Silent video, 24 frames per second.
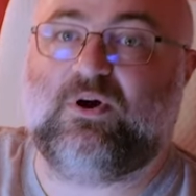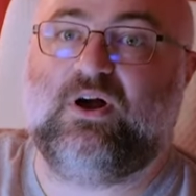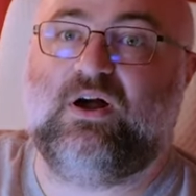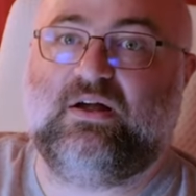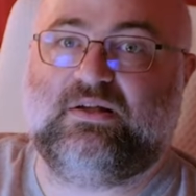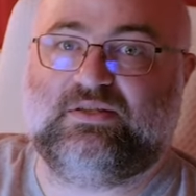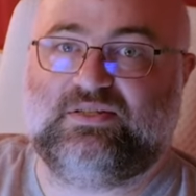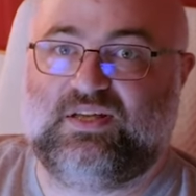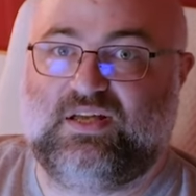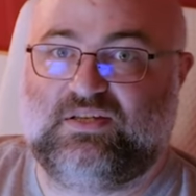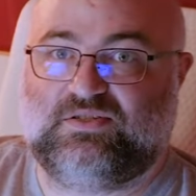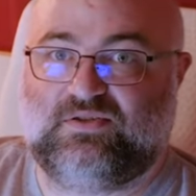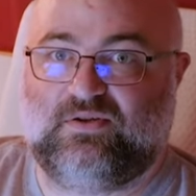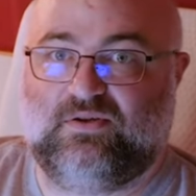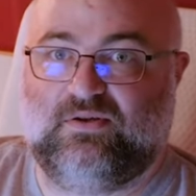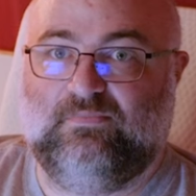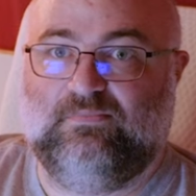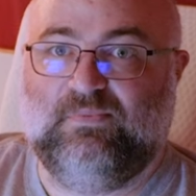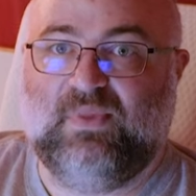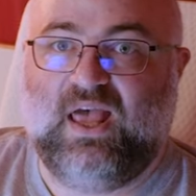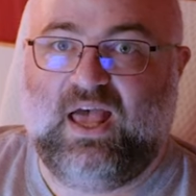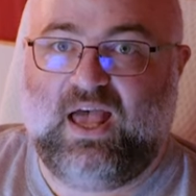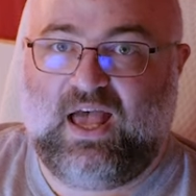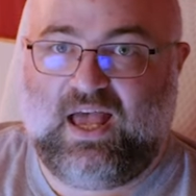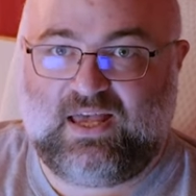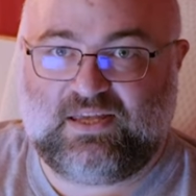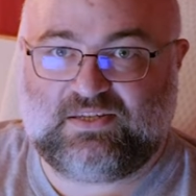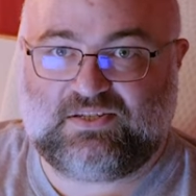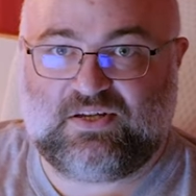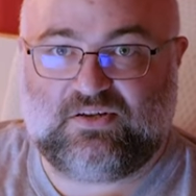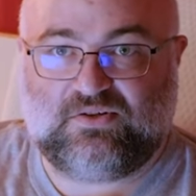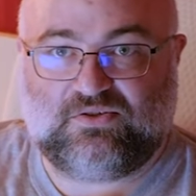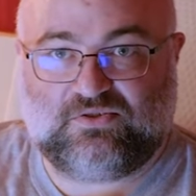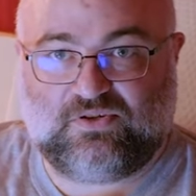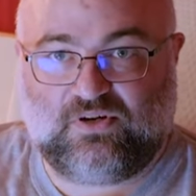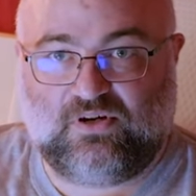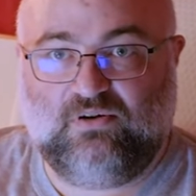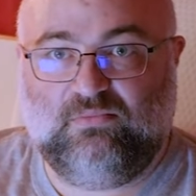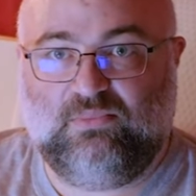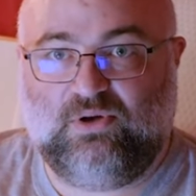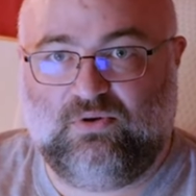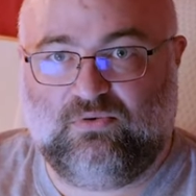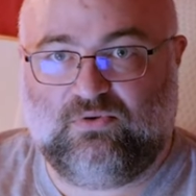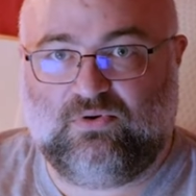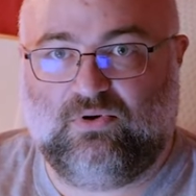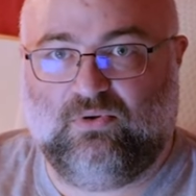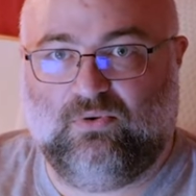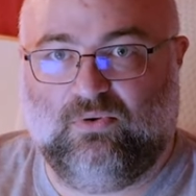processor has
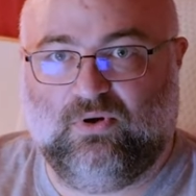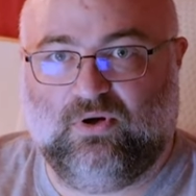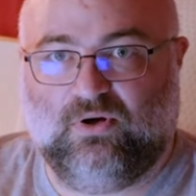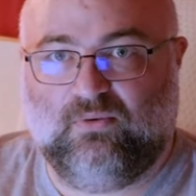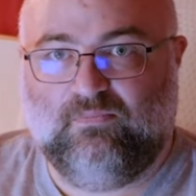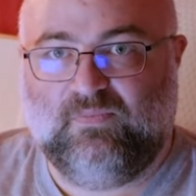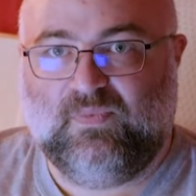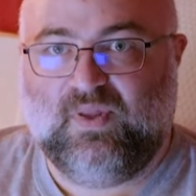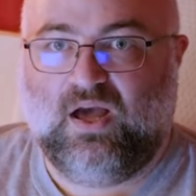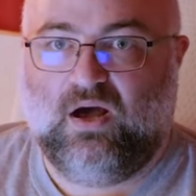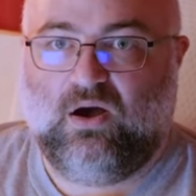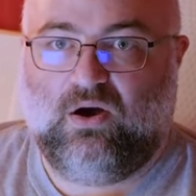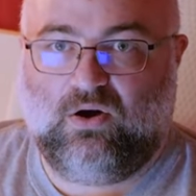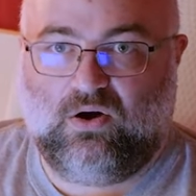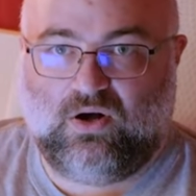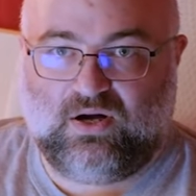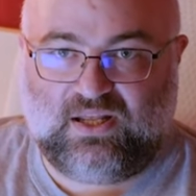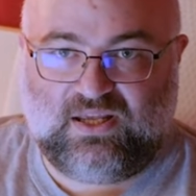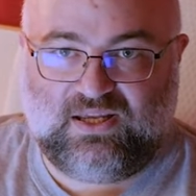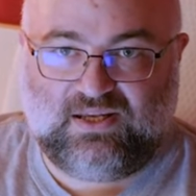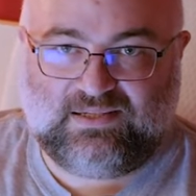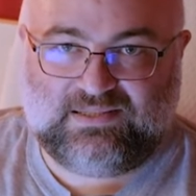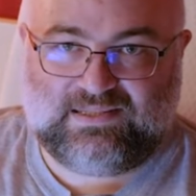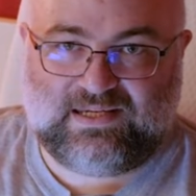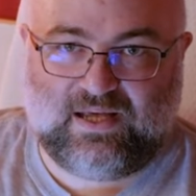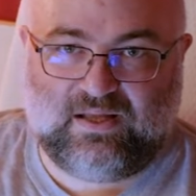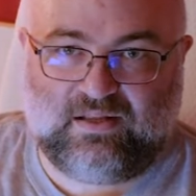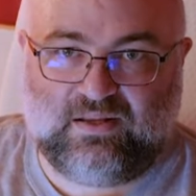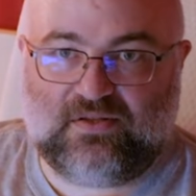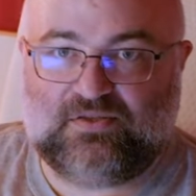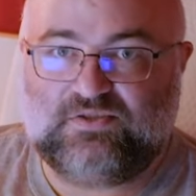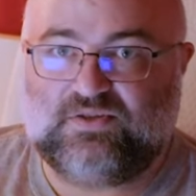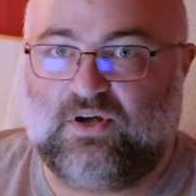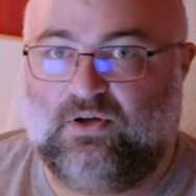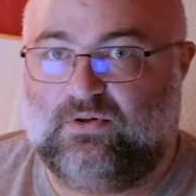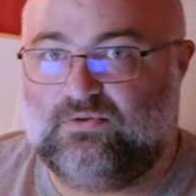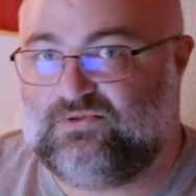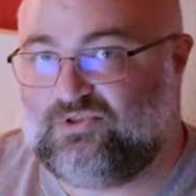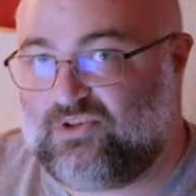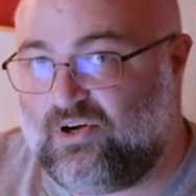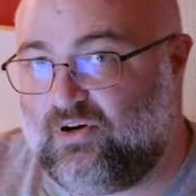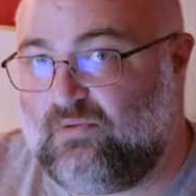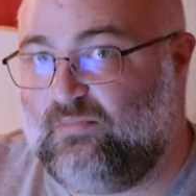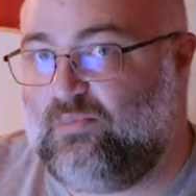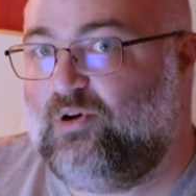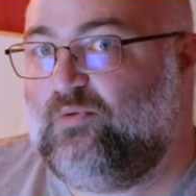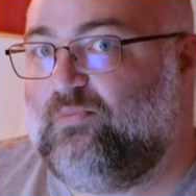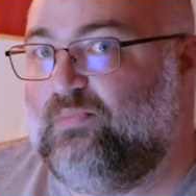turbo core. On Intel, it's called
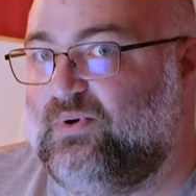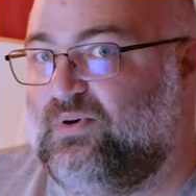turbo